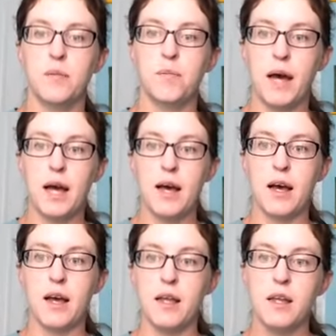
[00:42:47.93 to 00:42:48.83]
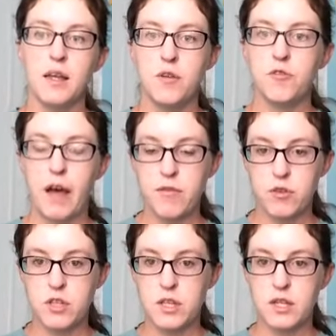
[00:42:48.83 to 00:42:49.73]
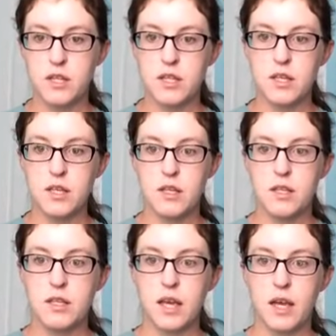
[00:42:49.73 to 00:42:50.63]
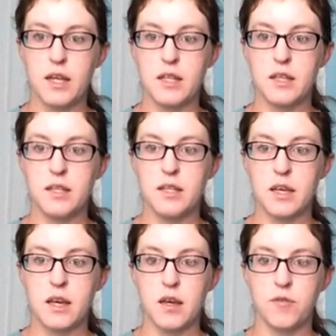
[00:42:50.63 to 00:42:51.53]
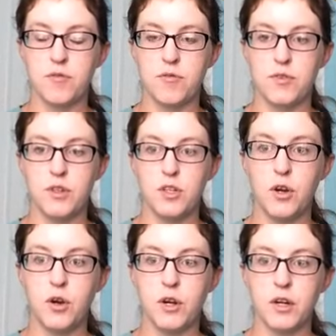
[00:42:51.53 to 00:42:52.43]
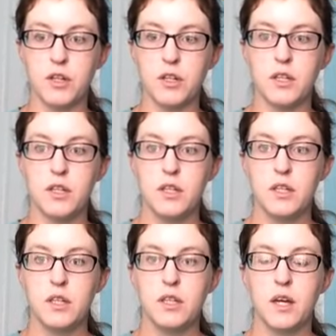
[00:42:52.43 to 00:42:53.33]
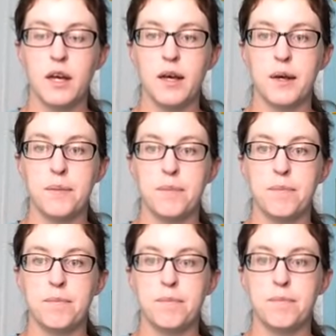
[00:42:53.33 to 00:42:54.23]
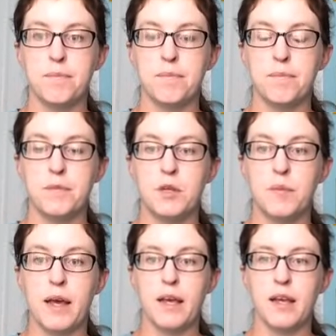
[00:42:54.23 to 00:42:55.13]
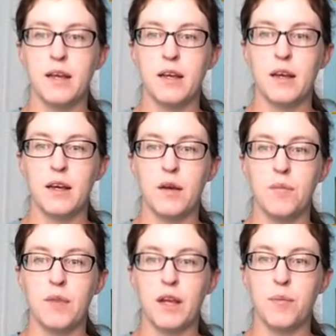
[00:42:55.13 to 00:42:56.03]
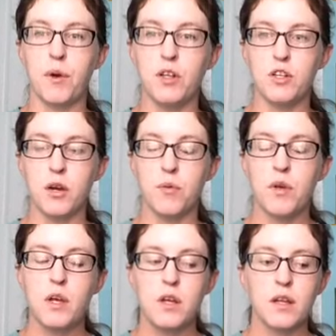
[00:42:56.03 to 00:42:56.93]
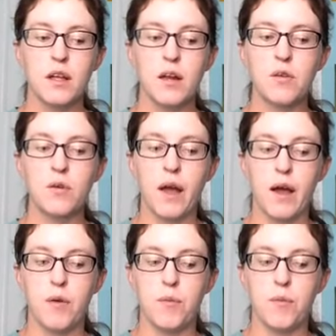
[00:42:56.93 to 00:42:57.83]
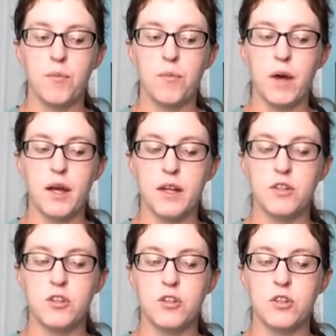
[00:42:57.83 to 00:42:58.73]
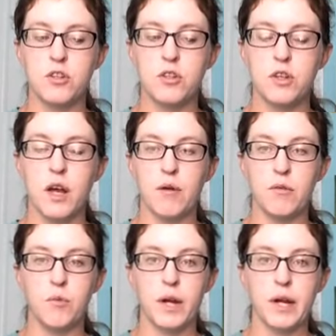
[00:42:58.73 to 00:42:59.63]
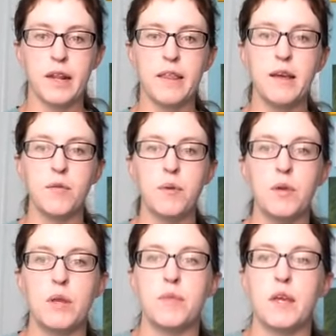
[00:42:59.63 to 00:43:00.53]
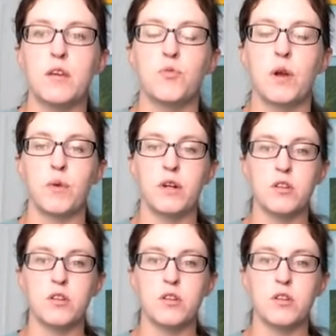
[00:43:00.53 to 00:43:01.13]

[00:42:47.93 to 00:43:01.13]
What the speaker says: buy 5 or 6 skeins of yarn to make like a poncho. I don't know how much I would wear it. I think it would be one of them things where I'd wear